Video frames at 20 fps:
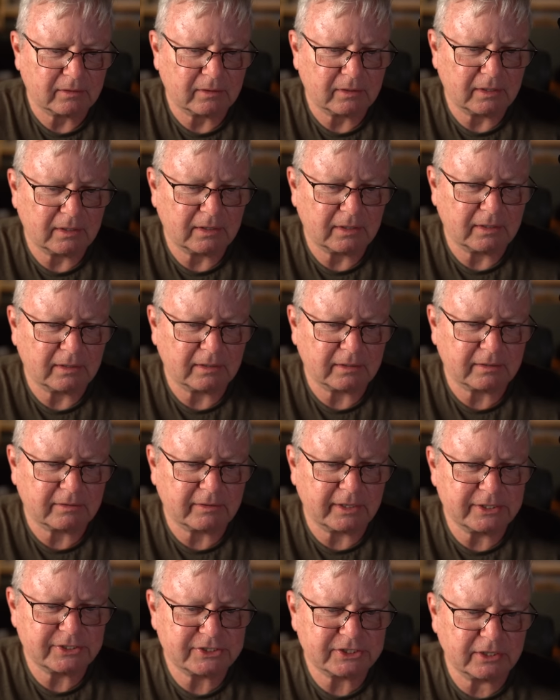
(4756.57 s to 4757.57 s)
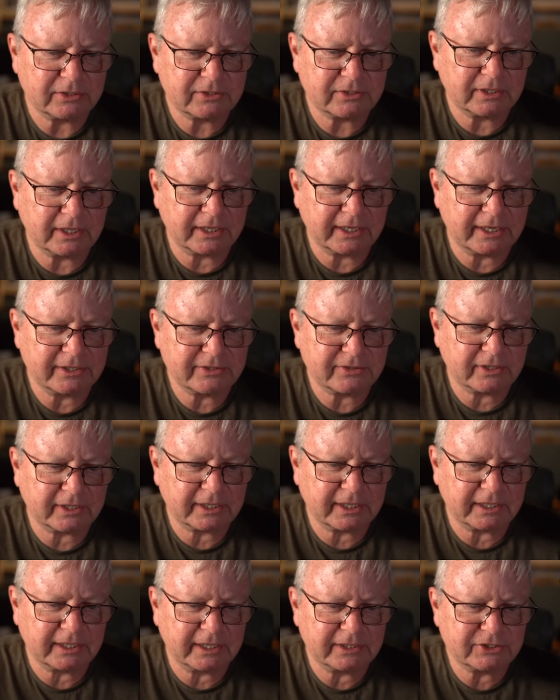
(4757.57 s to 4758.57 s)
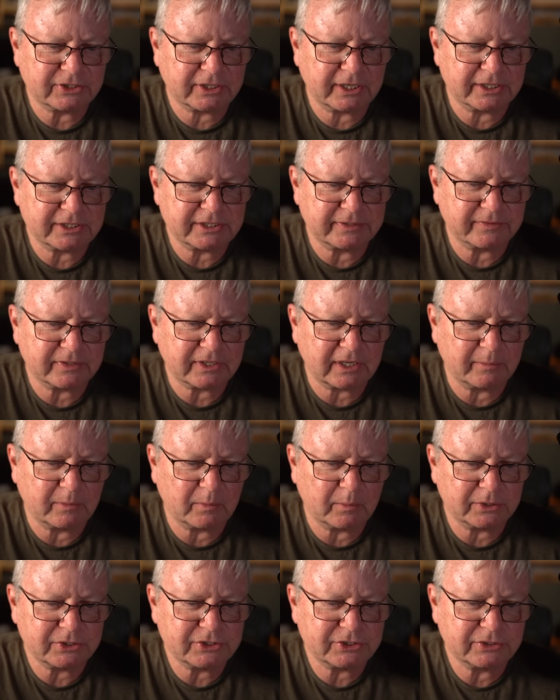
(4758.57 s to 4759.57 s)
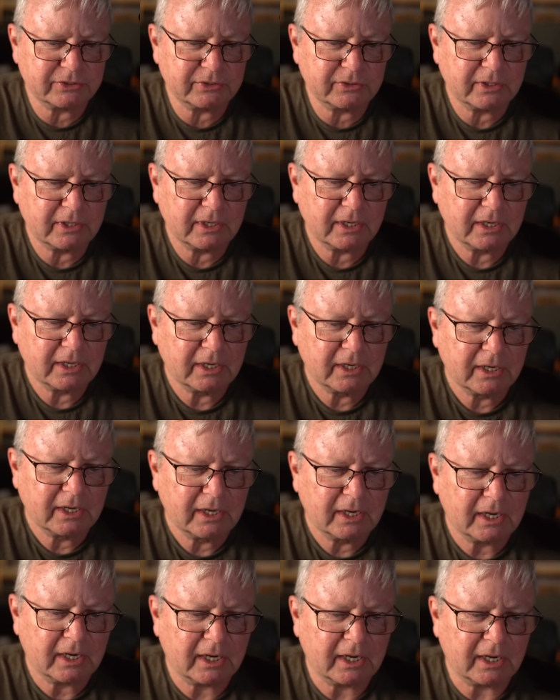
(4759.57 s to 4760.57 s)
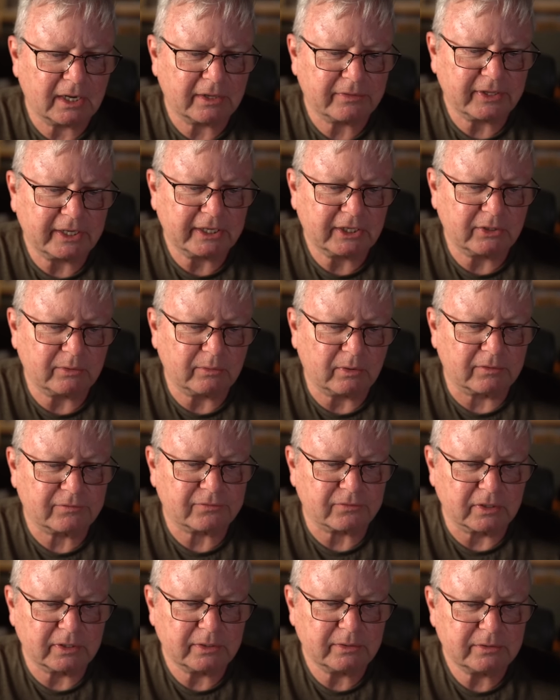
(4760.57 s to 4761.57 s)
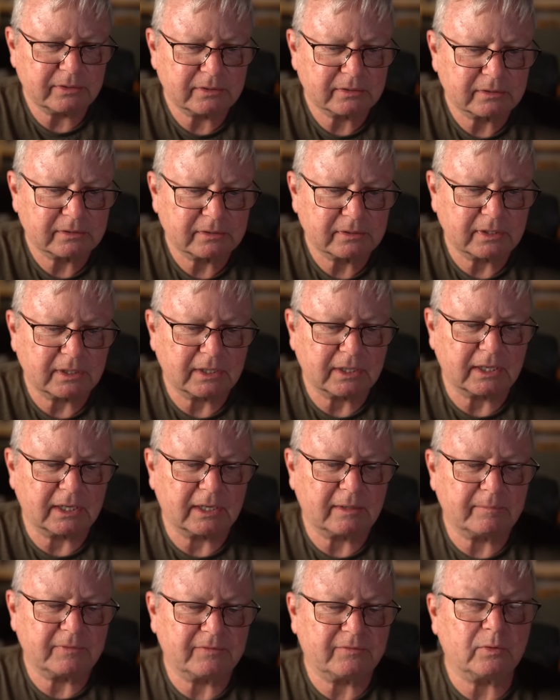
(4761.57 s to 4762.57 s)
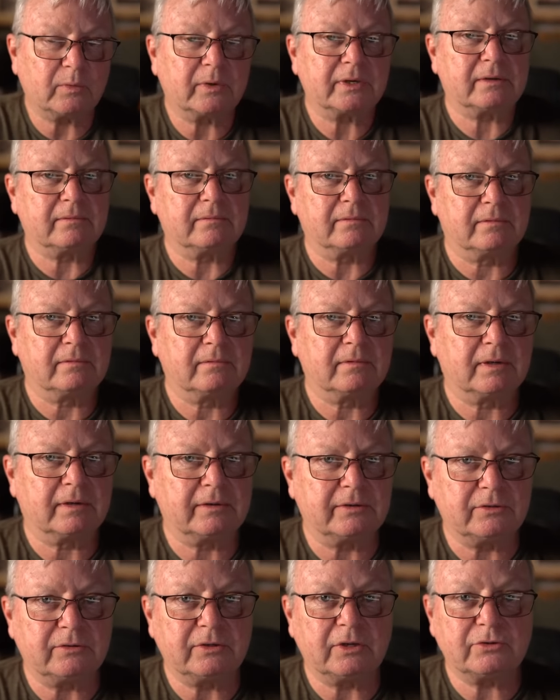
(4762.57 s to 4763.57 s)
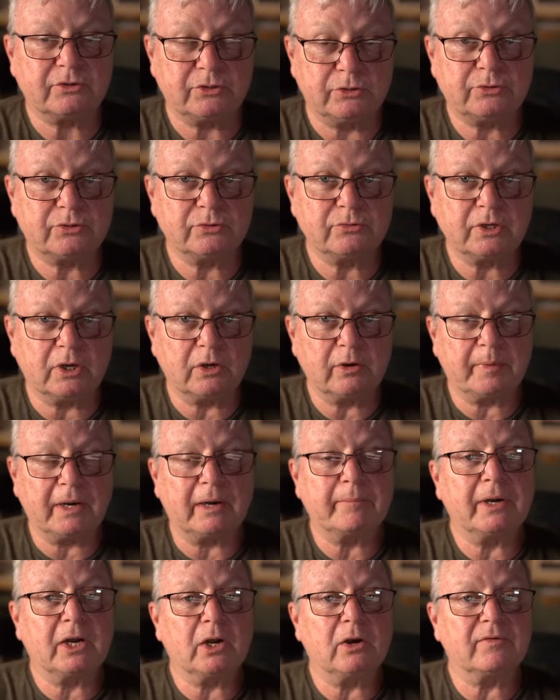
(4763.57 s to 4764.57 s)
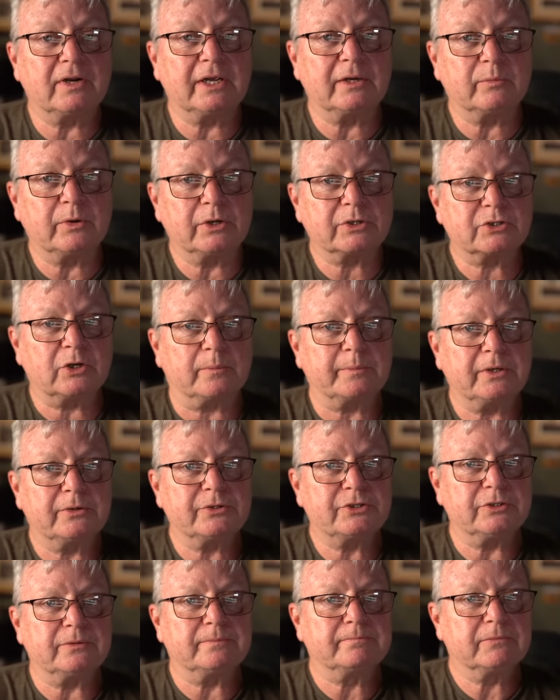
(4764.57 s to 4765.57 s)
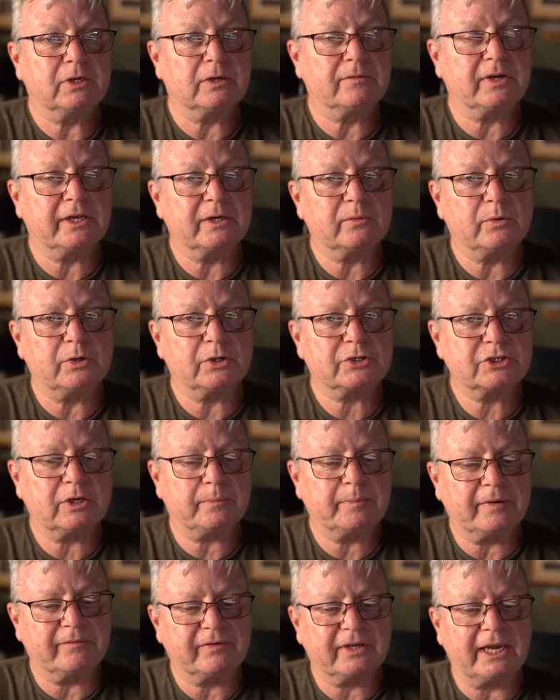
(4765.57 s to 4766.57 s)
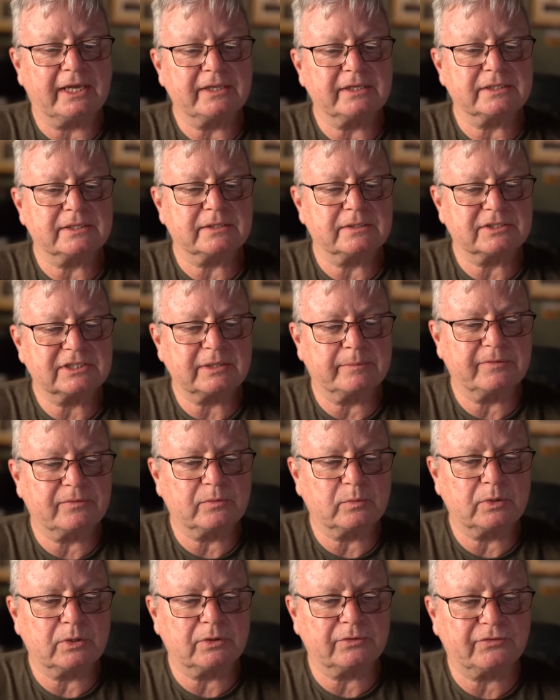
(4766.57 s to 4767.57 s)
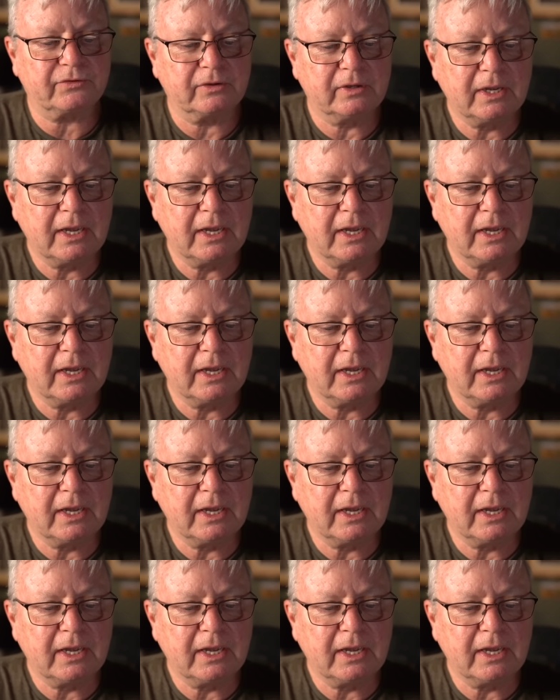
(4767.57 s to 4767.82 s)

Uh, great show tonight, Andrew. I get an education every time I watch you. Uh, thank you, Off-Road. Um, if you want, you know, you do know about my Overland Workshop, don't you? Overland Workshop. I've gathered some of the world's